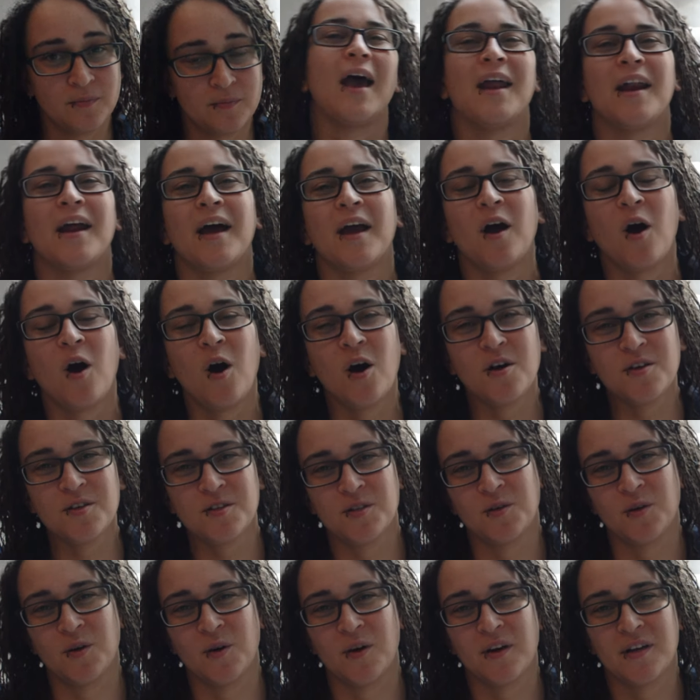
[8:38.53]
And I
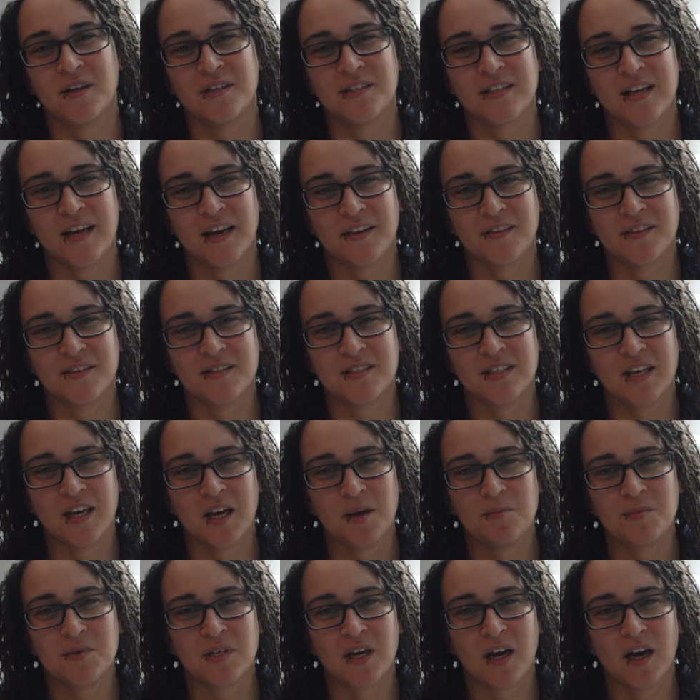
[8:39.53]
also noticed at the
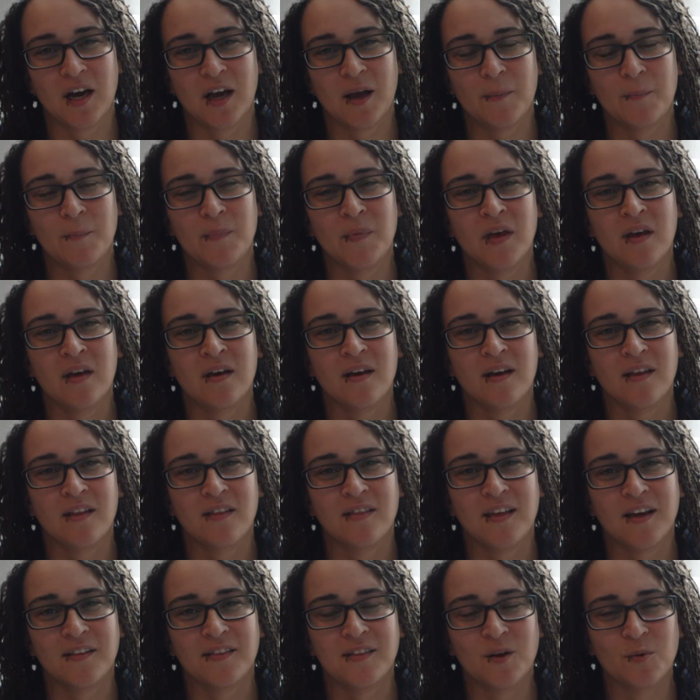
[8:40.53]
same time
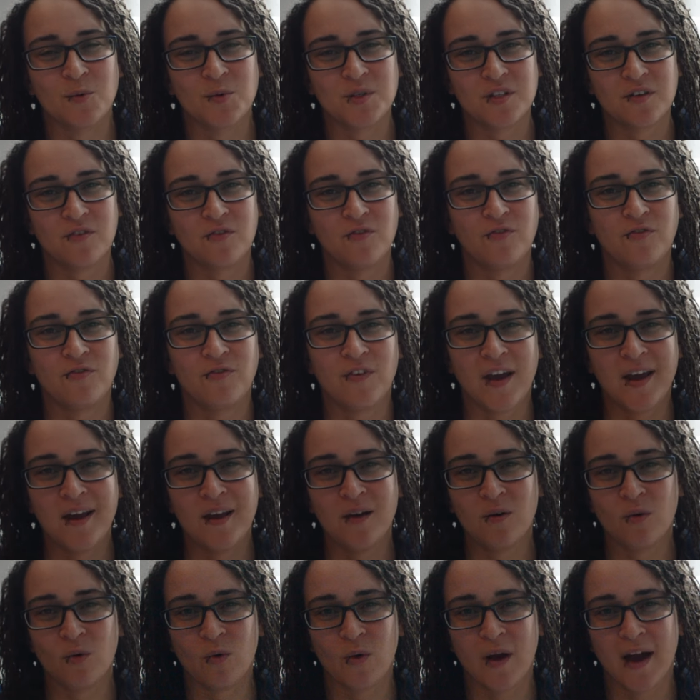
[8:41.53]
that there was a
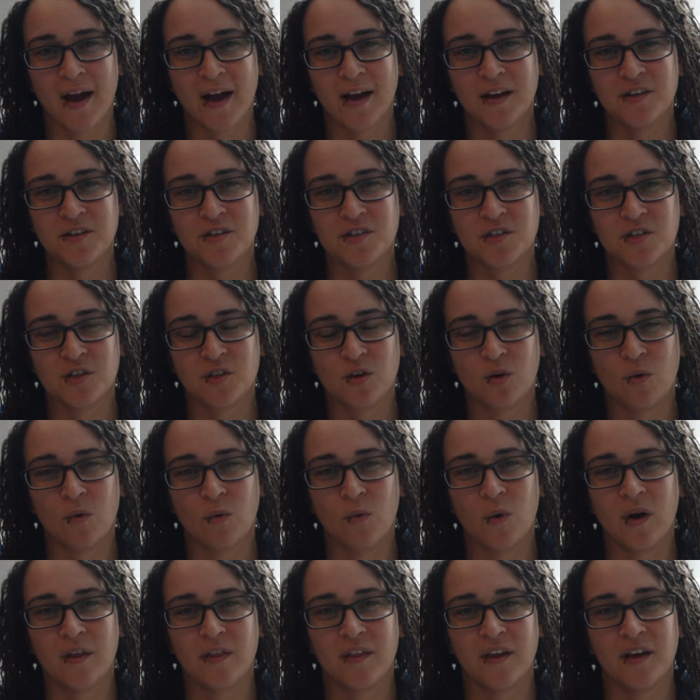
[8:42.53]
faint rash
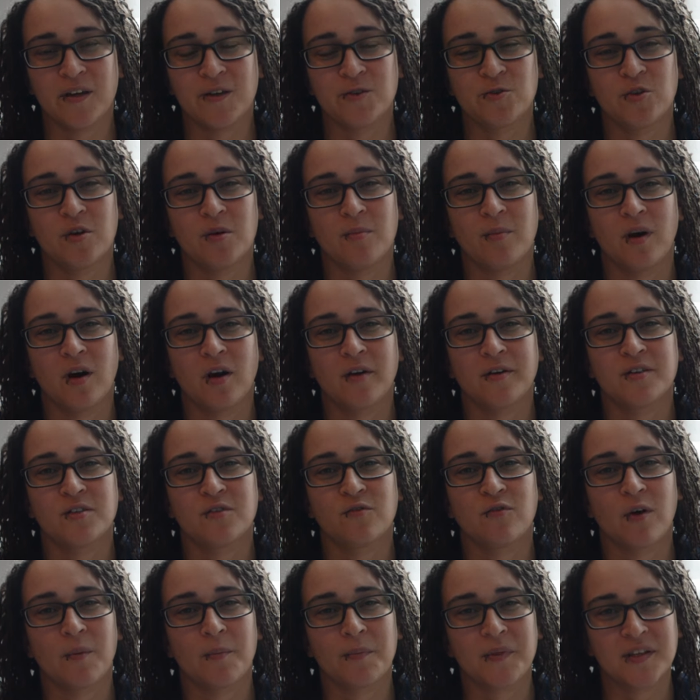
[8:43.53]
where the entry marks
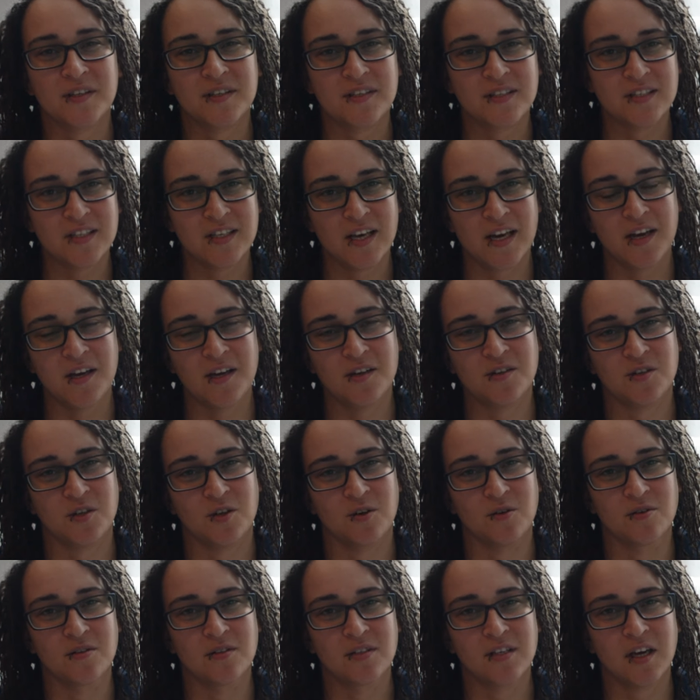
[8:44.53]
from the second
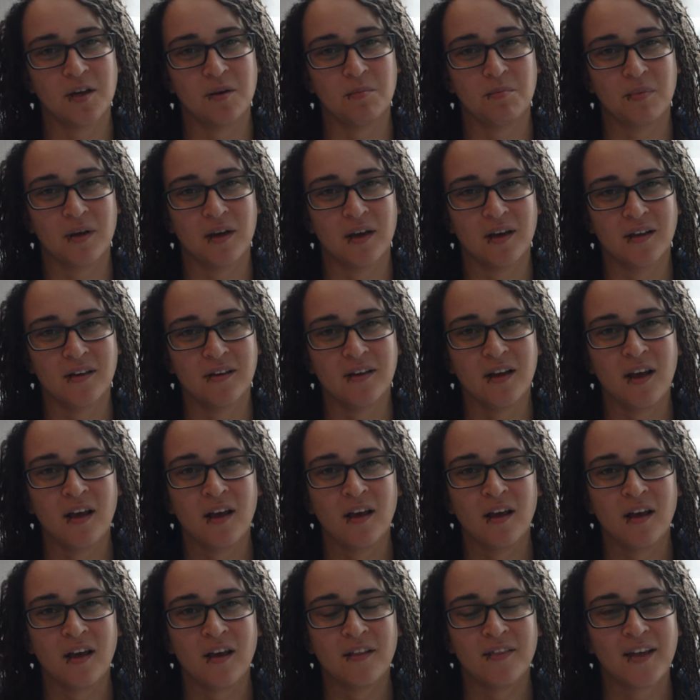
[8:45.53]
dose had been,
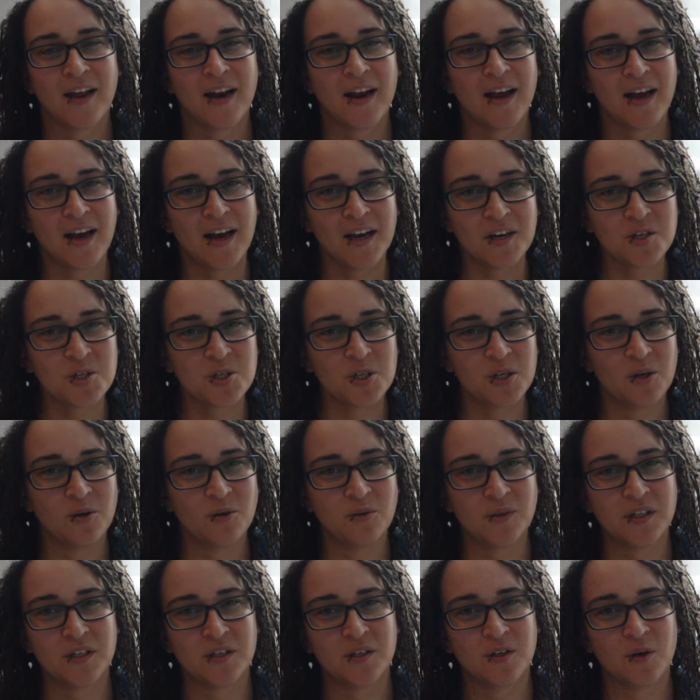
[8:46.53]
that I actually
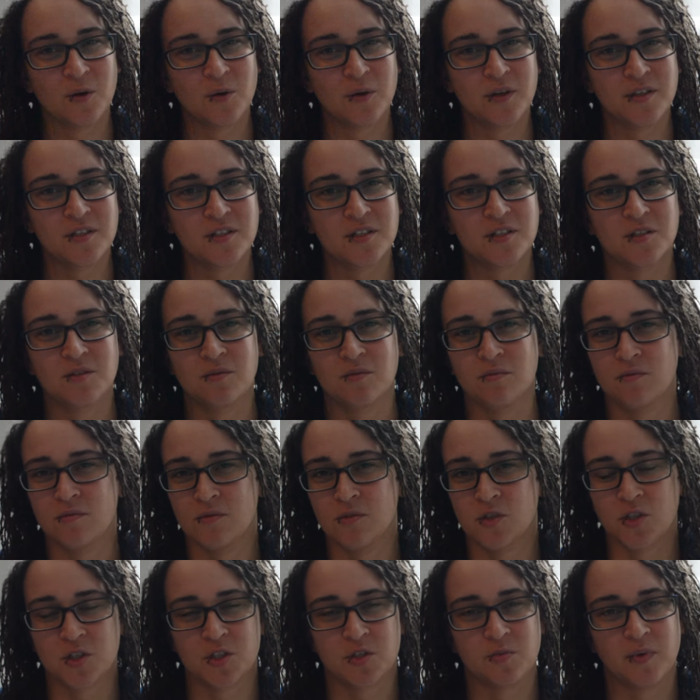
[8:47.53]
only noticed
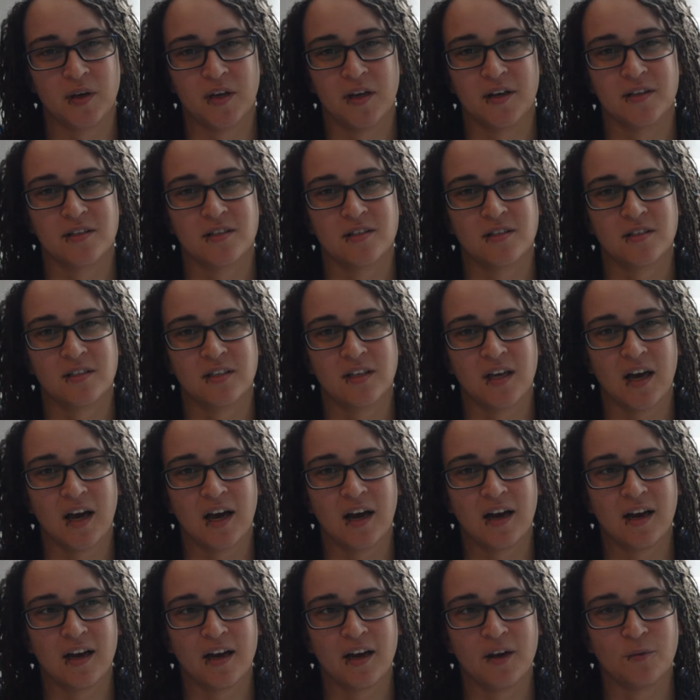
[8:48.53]
just because
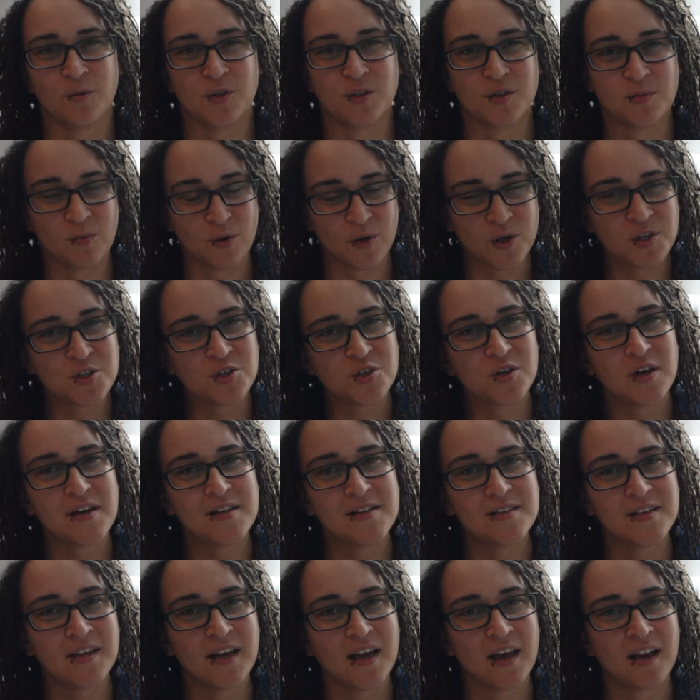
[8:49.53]
I was
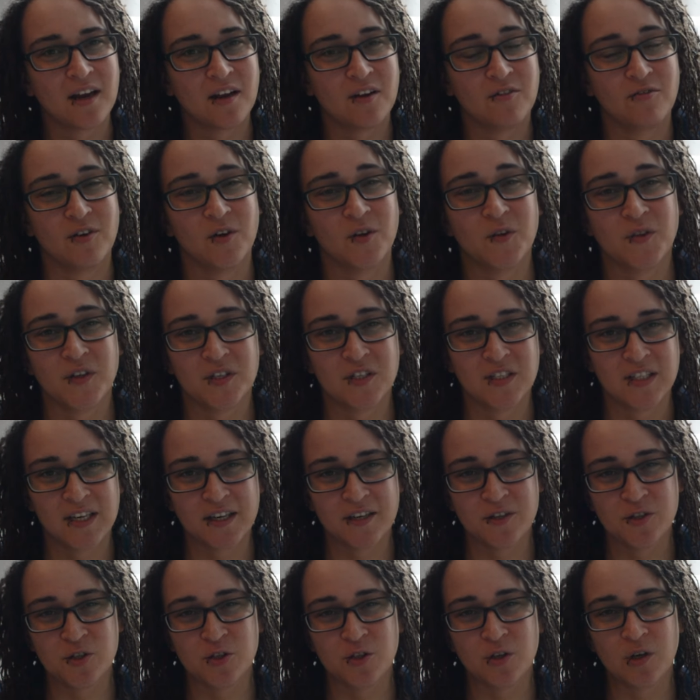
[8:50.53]
moisturizing and I felt the
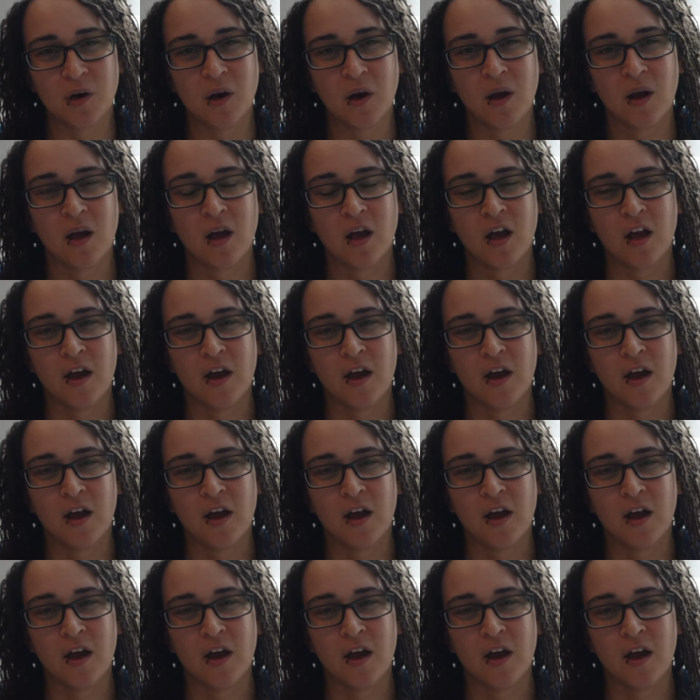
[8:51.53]
texture.